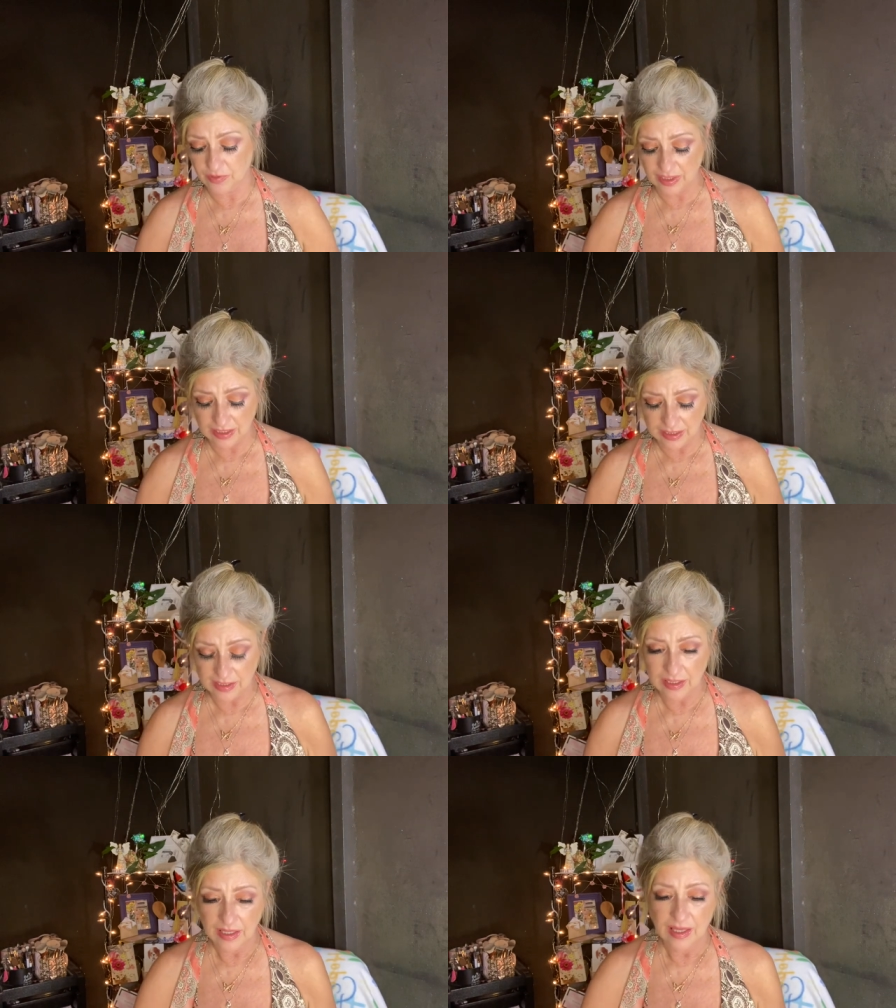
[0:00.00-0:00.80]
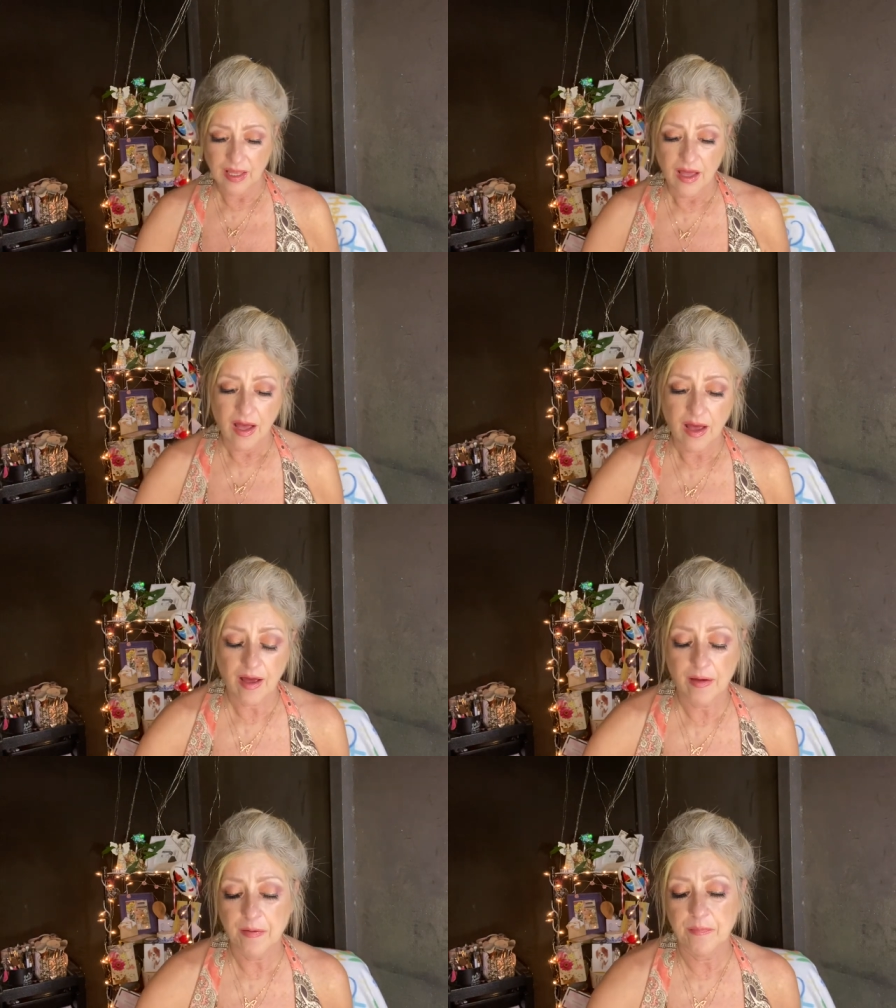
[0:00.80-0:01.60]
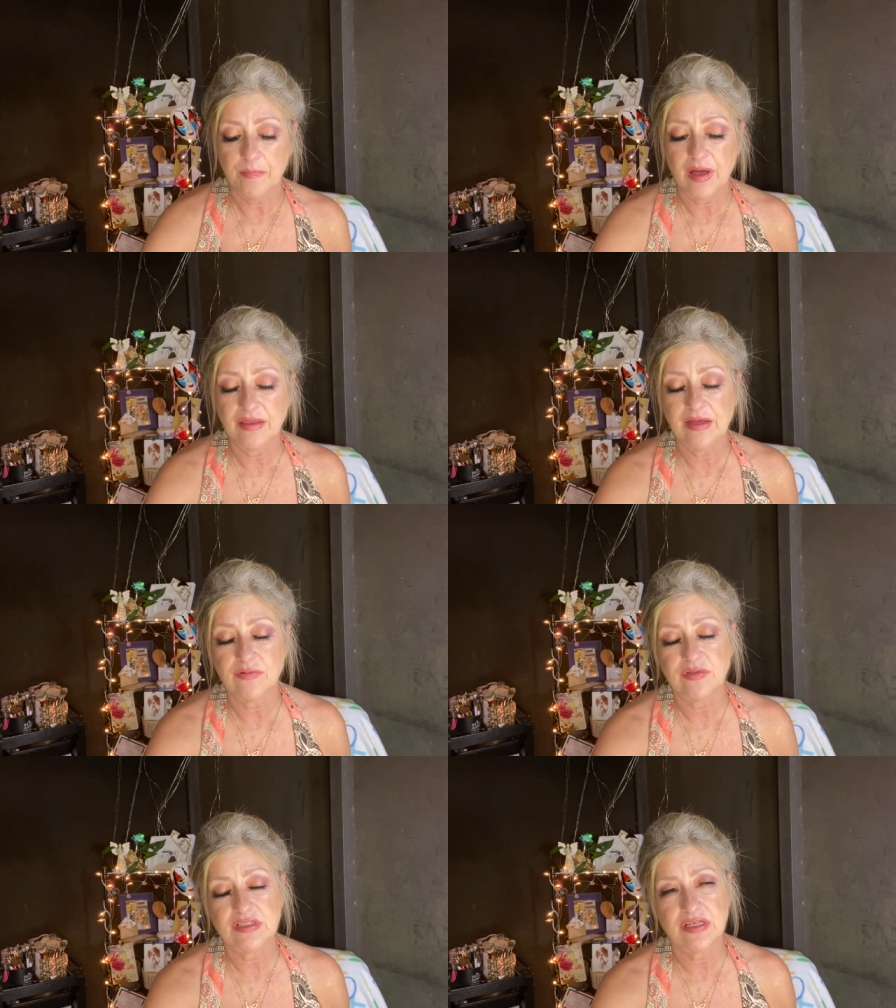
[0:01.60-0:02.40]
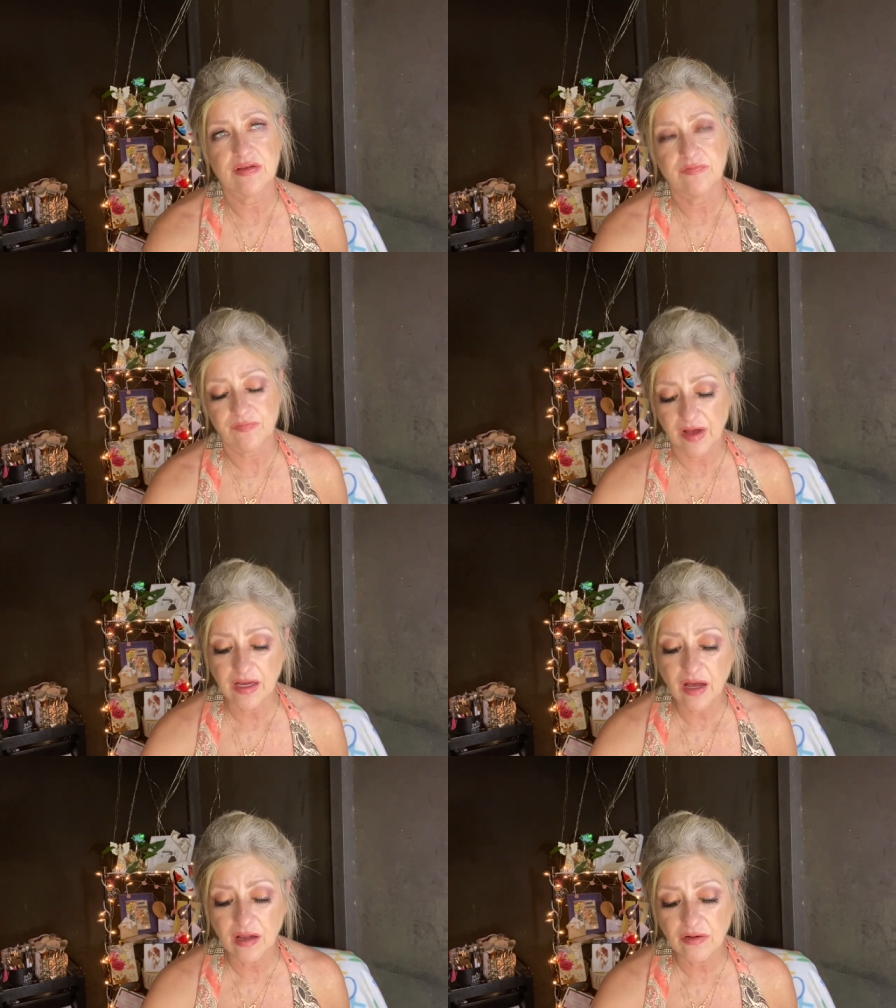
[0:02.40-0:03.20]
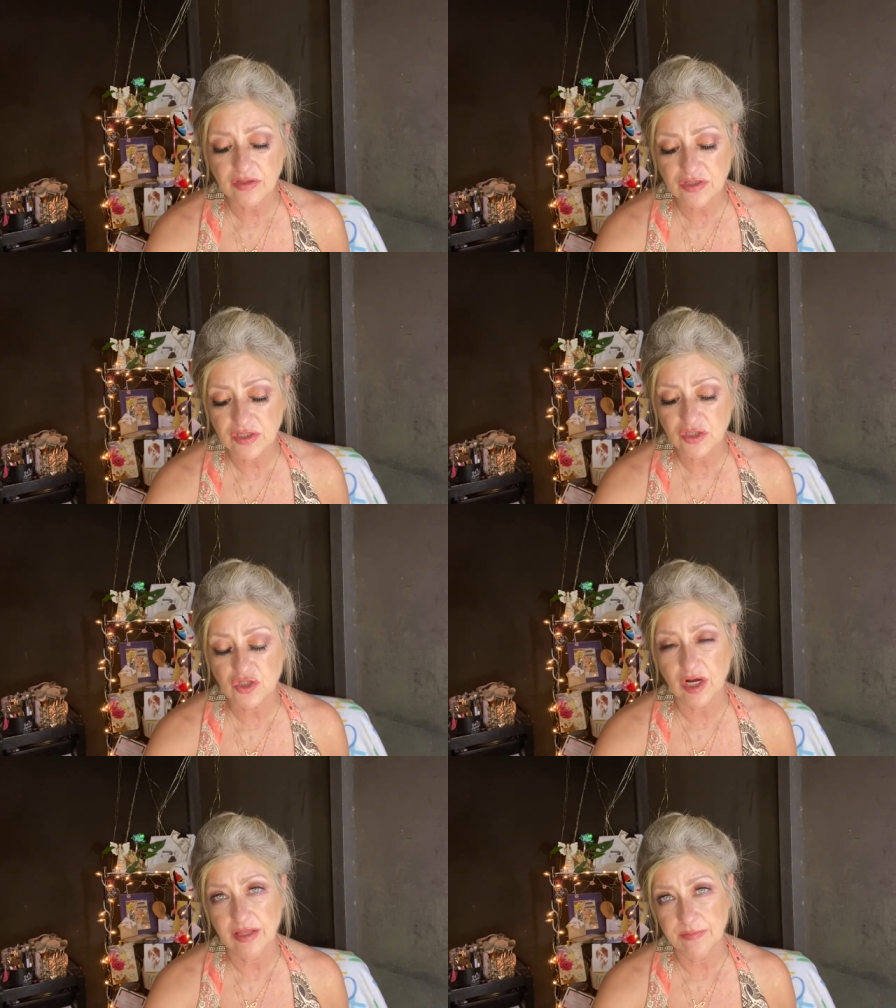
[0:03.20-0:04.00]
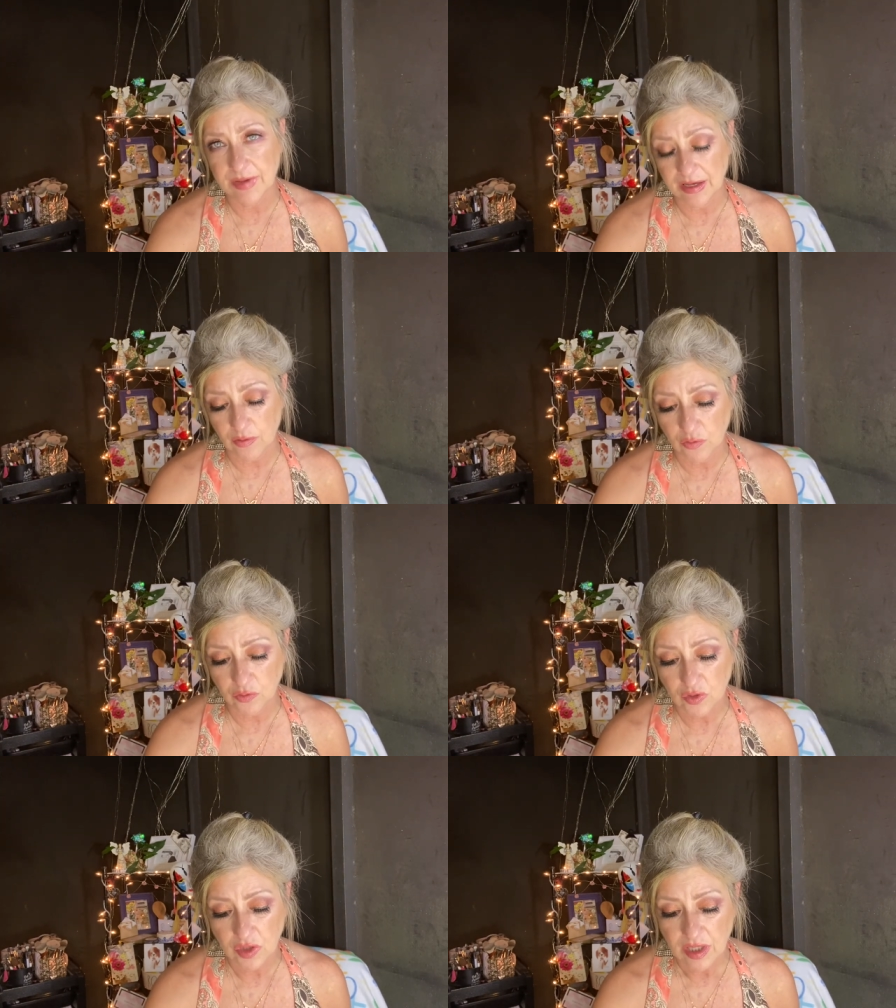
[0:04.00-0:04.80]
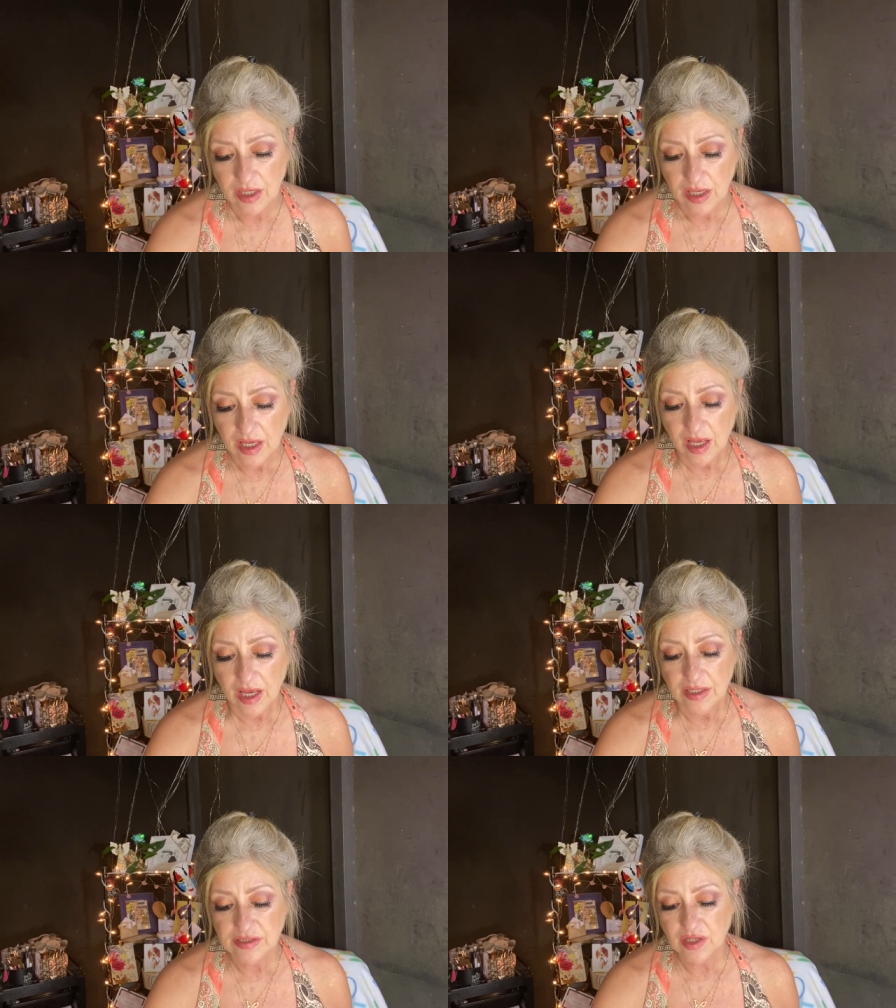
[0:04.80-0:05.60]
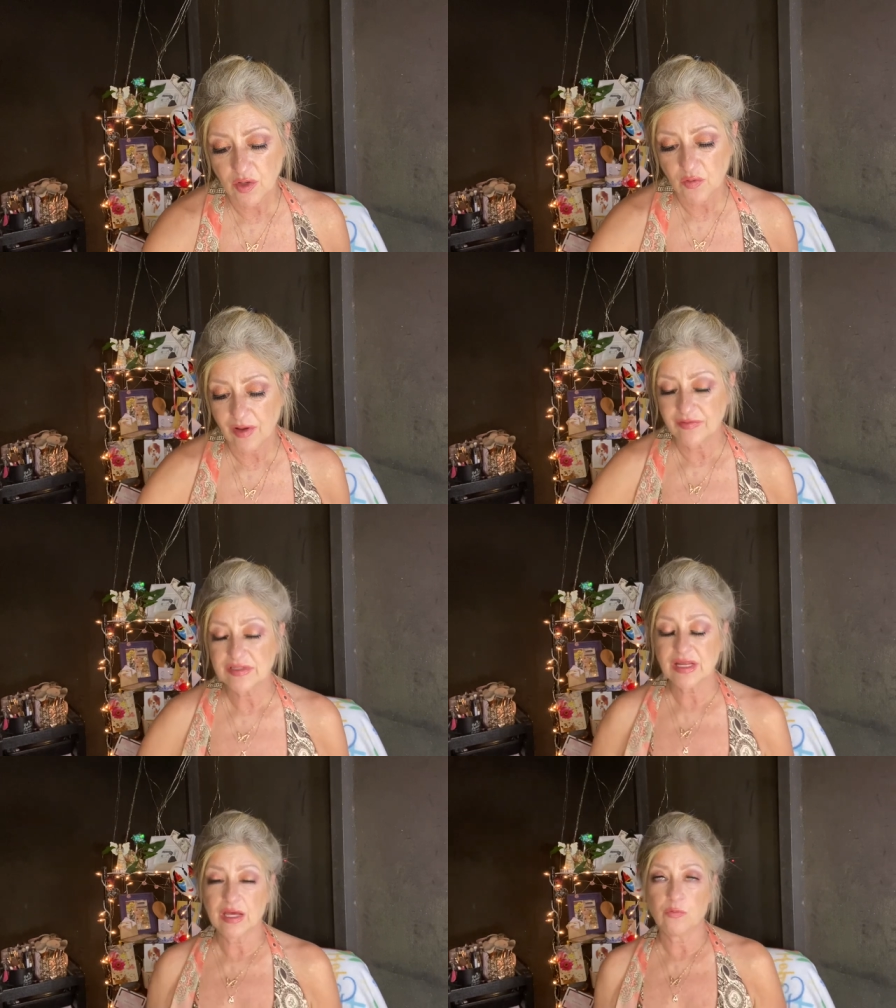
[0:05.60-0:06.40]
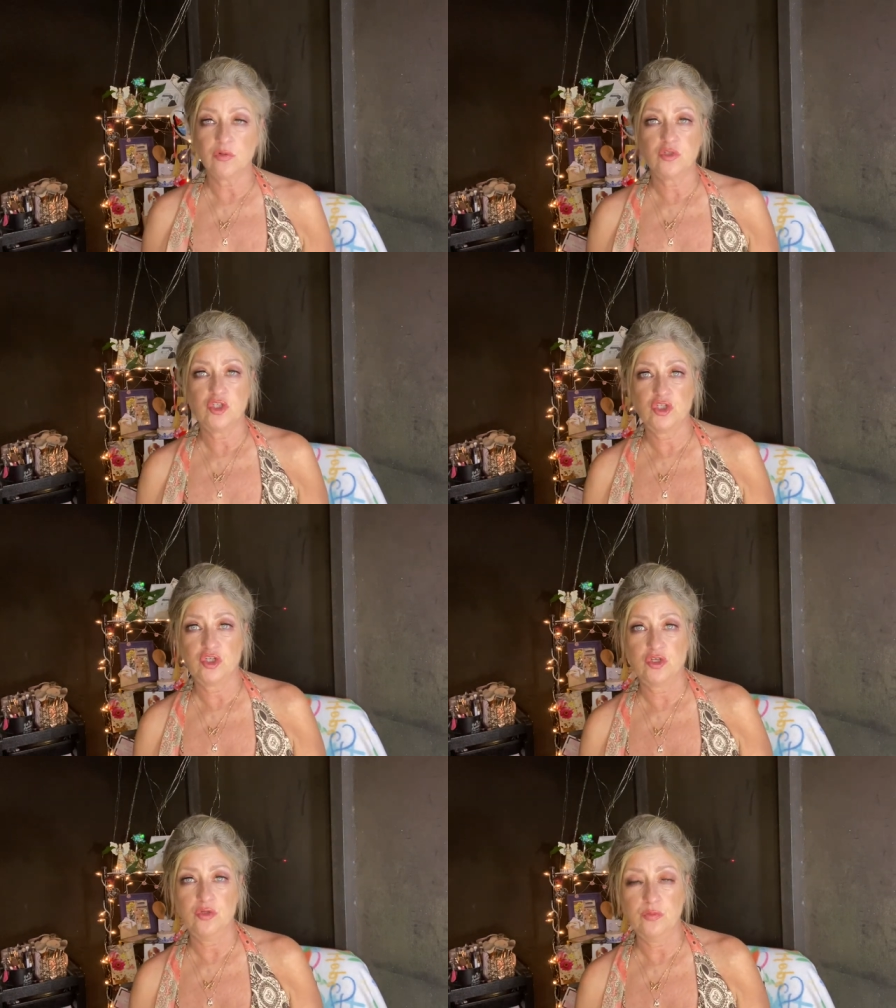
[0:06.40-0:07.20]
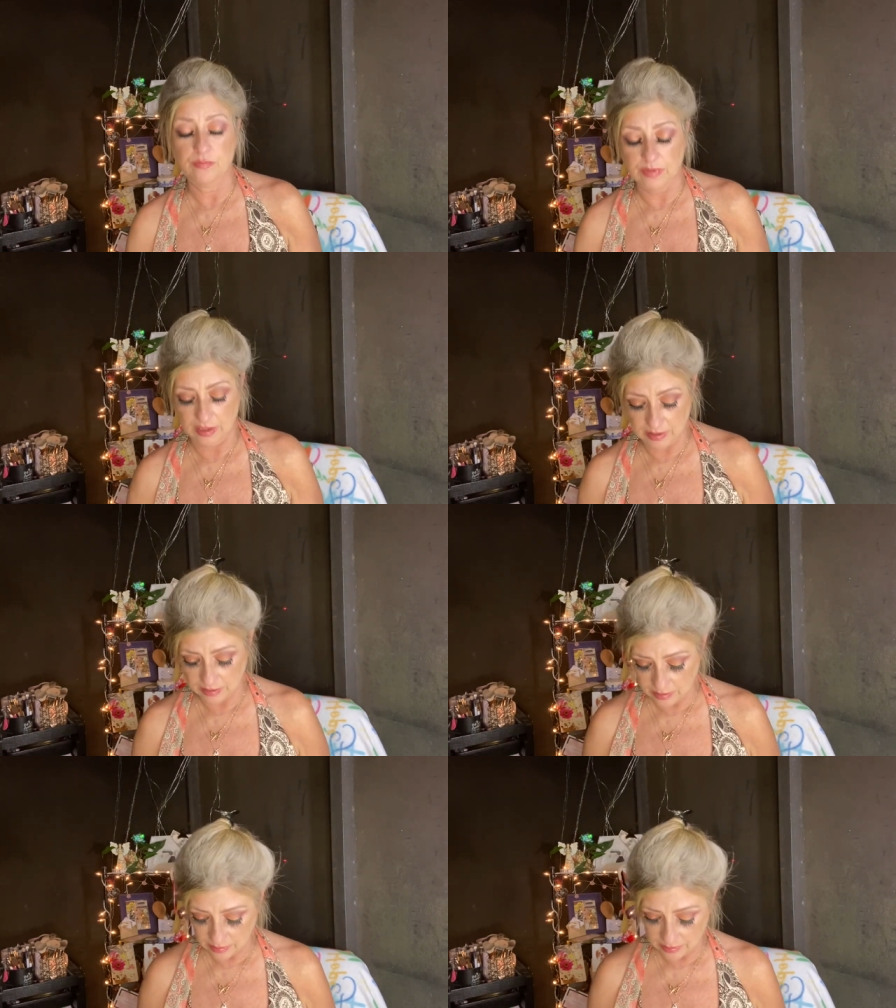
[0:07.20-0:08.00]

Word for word: right? Um, I think it was $5 to try them out. So I was like, well, shoot, man.